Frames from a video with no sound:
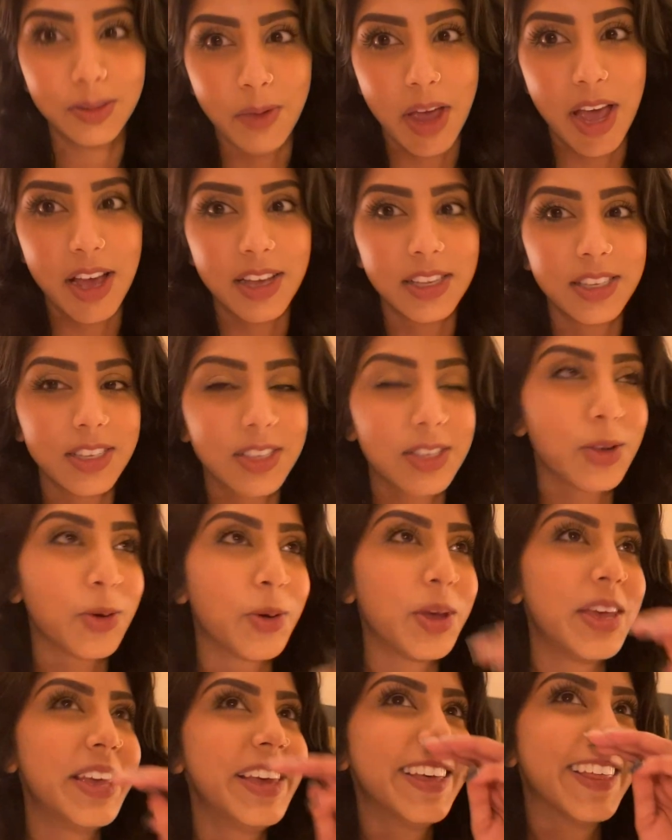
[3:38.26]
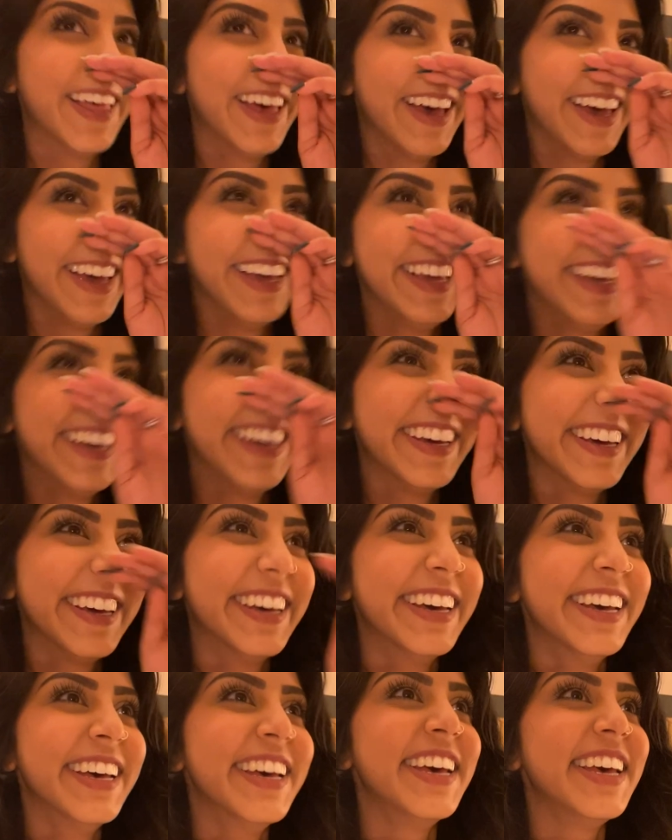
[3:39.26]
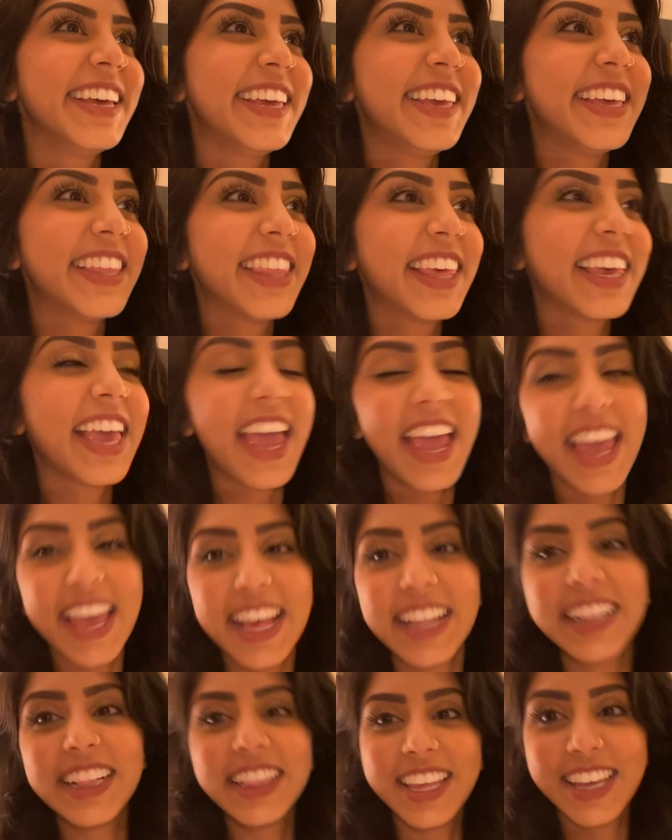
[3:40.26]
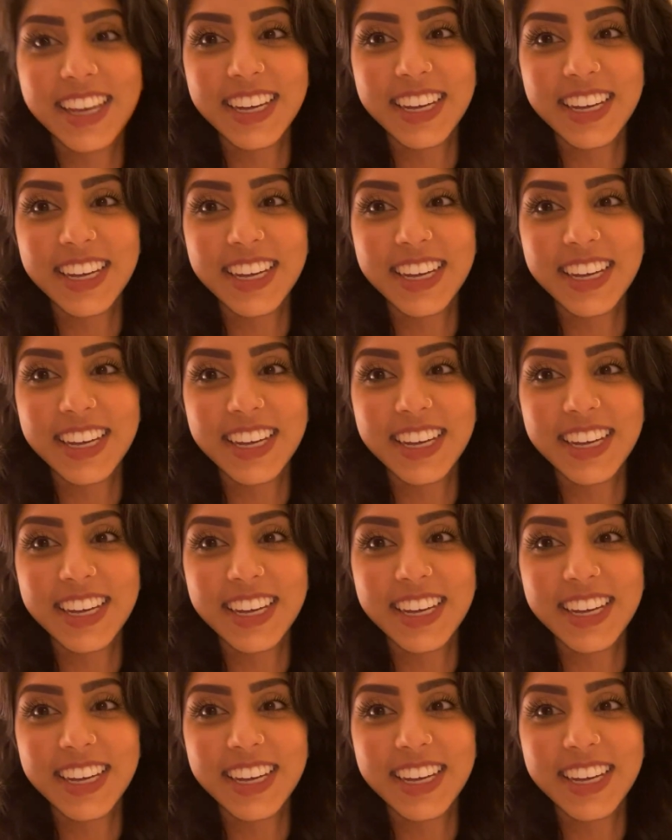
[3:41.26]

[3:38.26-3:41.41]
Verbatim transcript: mask, so he like he like ate the